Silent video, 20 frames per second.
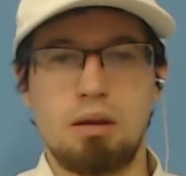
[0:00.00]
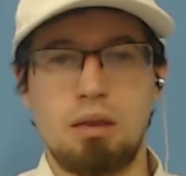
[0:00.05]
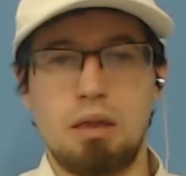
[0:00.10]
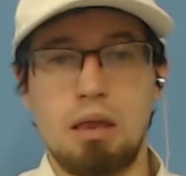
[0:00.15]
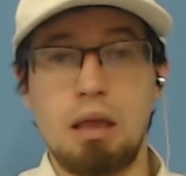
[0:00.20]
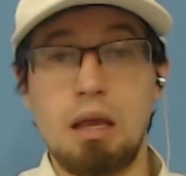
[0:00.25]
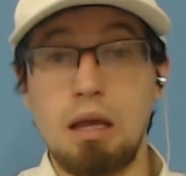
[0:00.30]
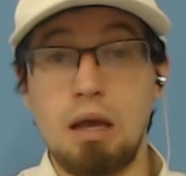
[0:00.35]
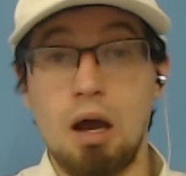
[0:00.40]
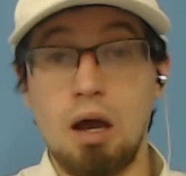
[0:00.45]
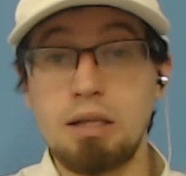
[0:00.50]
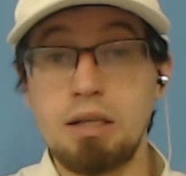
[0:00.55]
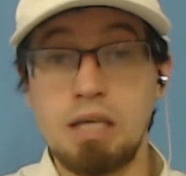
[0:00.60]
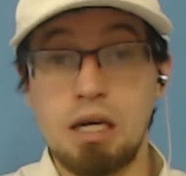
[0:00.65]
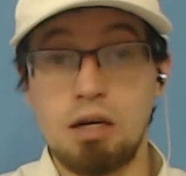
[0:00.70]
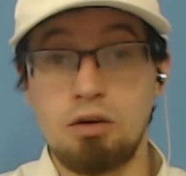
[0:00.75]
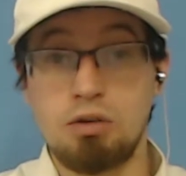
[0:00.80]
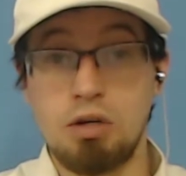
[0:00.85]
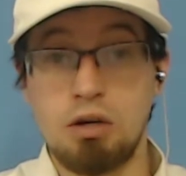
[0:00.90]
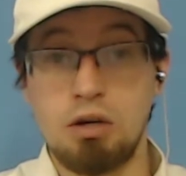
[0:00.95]
the HUD
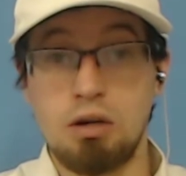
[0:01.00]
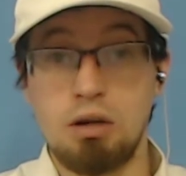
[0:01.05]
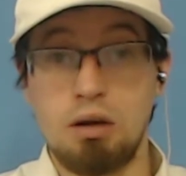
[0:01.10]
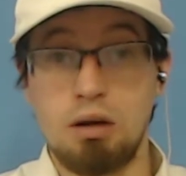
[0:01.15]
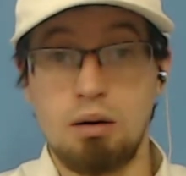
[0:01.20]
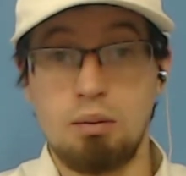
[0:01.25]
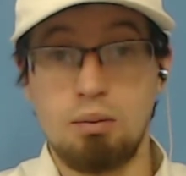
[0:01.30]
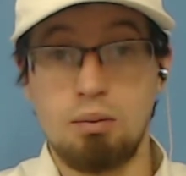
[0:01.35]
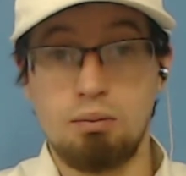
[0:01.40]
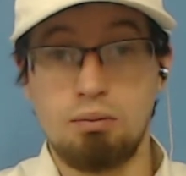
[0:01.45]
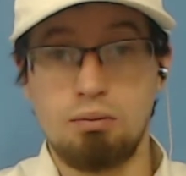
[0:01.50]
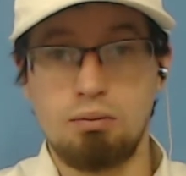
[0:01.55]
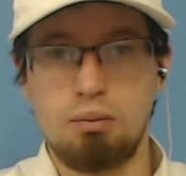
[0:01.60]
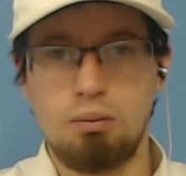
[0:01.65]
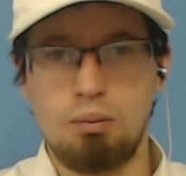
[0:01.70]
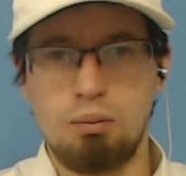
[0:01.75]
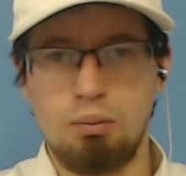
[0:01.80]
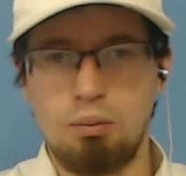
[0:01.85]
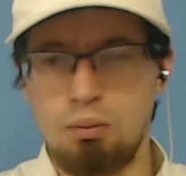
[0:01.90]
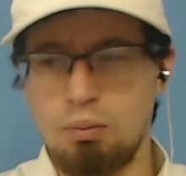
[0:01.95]
Secretary,
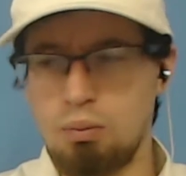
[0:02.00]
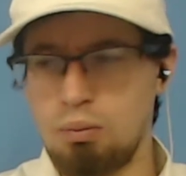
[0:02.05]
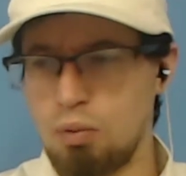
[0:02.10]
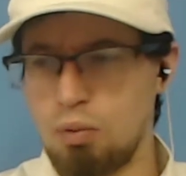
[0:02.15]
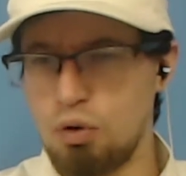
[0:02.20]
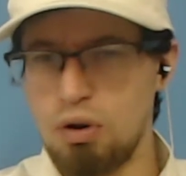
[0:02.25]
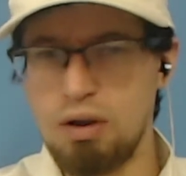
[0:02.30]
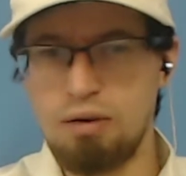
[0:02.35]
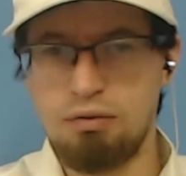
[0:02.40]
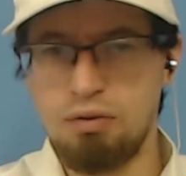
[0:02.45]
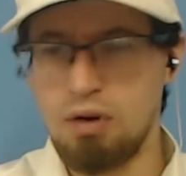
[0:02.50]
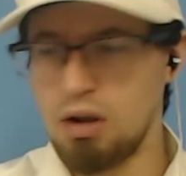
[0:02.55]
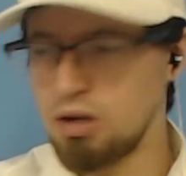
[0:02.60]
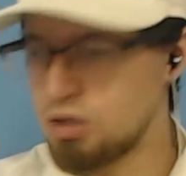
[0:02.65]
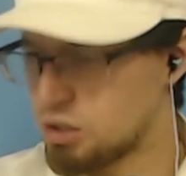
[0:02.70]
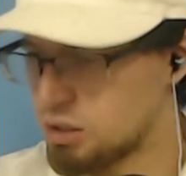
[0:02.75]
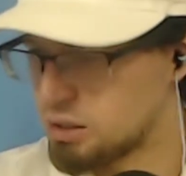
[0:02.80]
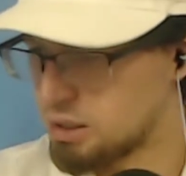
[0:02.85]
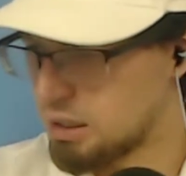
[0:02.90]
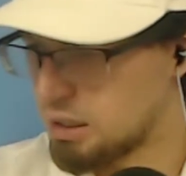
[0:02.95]
Maria
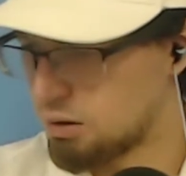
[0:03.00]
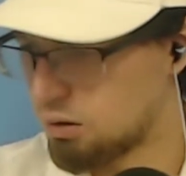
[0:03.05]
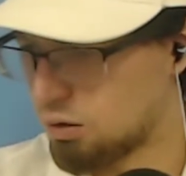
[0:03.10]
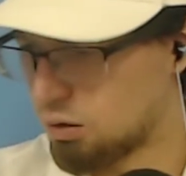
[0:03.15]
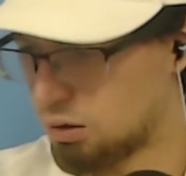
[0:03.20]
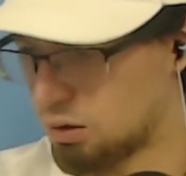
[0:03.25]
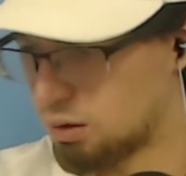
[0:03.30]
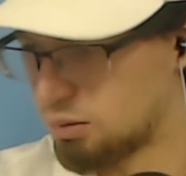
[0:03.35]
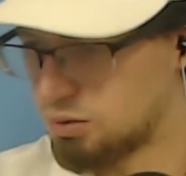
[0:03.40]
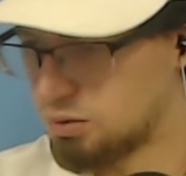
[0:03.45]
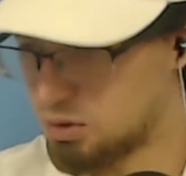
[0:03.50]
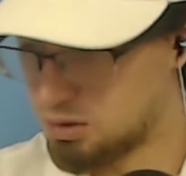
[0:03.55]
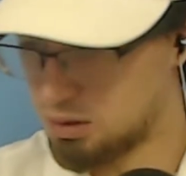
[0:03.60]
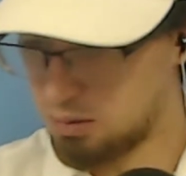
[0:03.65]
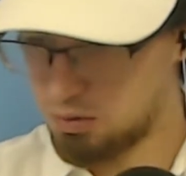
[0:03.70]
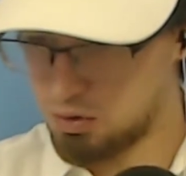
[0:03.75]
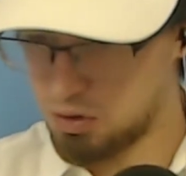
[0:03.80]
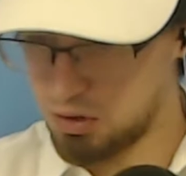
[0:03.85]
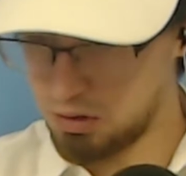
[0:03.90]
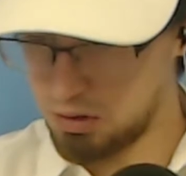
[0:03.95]
Fudge, is that? Hold on, let me just double check the